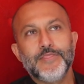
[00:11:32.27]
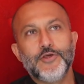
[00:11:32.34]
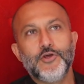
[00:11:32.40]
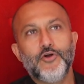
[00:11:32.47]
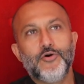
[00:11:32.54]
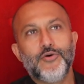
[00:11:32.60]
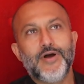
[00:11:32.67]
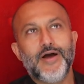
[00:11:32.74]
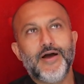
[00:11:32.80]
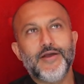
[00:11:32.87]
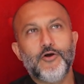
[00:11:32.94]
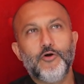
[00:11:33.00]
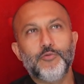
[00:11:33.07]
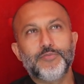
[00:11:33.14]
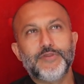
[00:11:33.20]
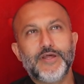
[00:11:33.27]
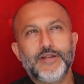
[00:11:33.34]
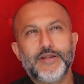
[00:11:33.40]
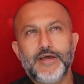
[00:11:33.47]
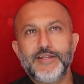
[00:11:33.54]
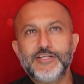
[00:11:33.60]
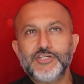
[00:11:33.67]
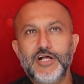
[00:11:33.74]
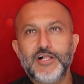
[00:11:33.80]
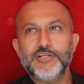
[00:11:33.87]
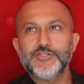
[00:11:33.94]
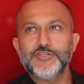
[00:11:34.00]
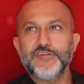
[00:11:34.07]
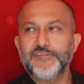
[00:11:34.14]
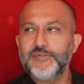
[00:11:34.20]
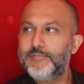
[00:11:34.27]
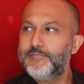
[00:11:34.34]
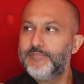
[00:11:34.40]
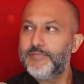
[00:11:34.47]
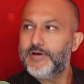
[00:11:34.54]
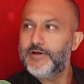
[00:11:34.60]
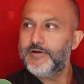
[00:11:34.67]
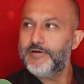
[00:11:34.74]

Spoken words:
I hope that it kind of challenges some,